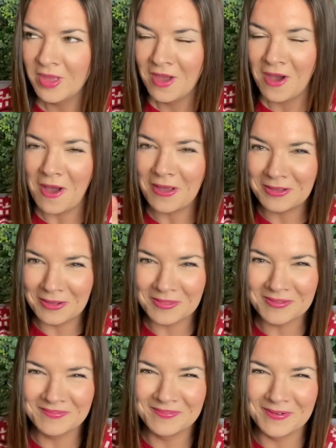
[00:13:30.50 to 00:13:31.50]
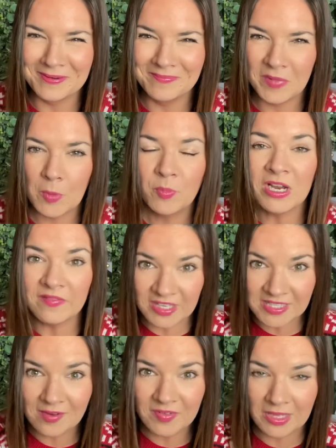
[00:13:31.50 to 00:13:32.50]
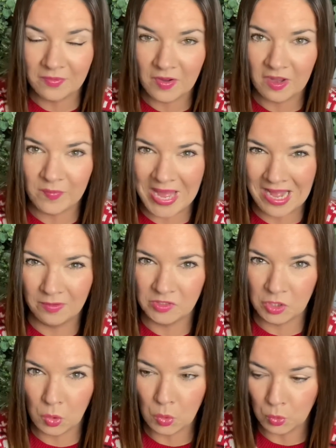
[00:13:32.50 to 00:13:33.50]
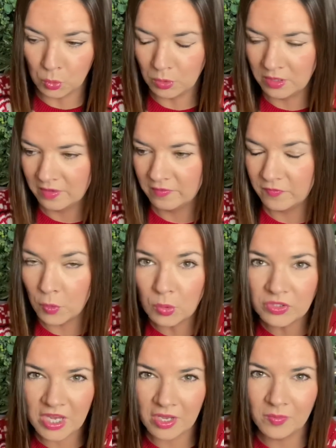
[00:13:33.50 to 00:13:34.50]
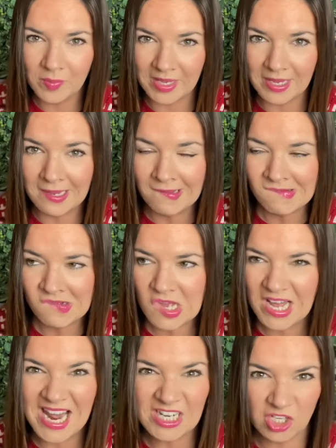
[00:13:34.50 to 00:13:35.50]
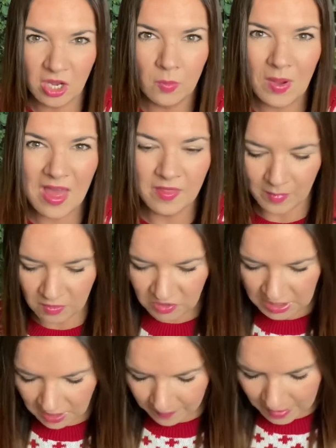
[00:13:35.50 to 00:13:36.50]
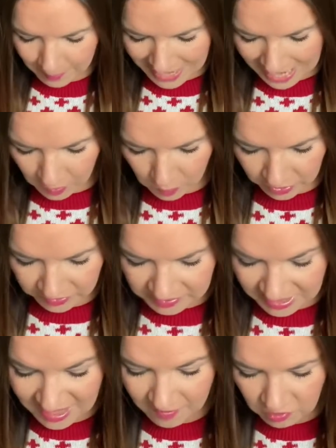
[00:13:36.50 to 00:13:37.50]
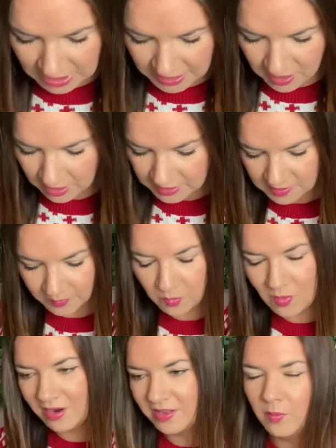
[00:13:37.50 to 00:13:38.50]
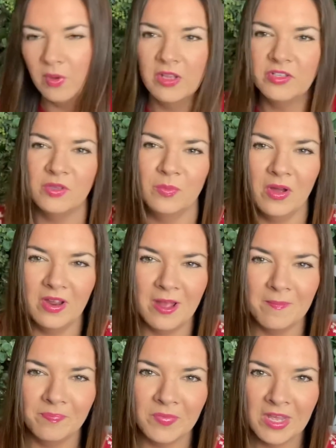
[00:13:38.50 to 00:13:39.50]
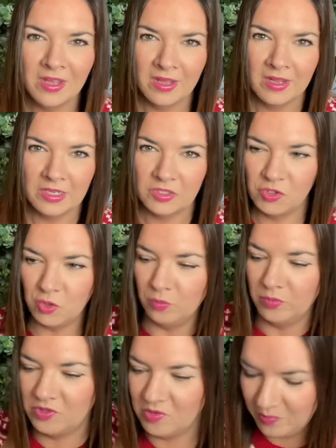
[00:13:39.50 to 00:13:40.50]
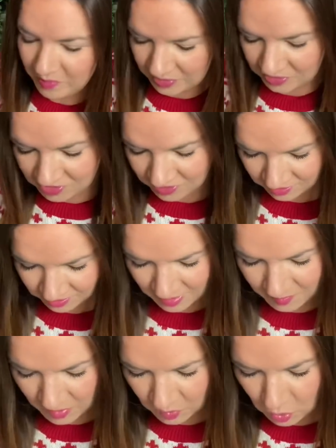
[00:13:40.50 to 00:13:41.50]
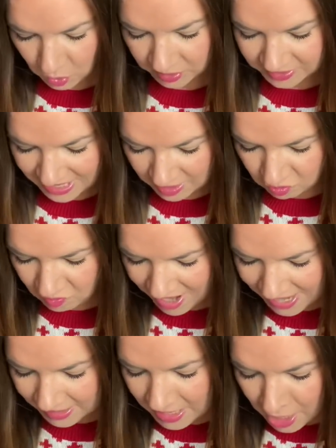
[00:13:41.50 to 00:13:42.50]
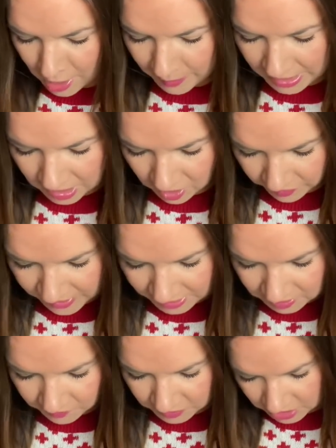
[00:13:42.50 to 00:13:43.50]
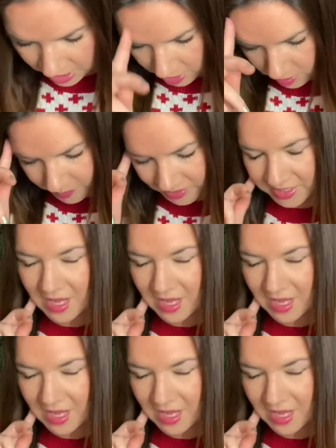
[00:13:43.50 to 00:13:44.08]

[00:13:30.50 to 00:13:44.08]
I got them from a previous Everything £5 haul for Toby. And actually, I wear them. I really like them. They're black ones and they're really nice. I've been wearing them when I do my Zoom Zumbas and my walks. They're great. But I got these for Tobes.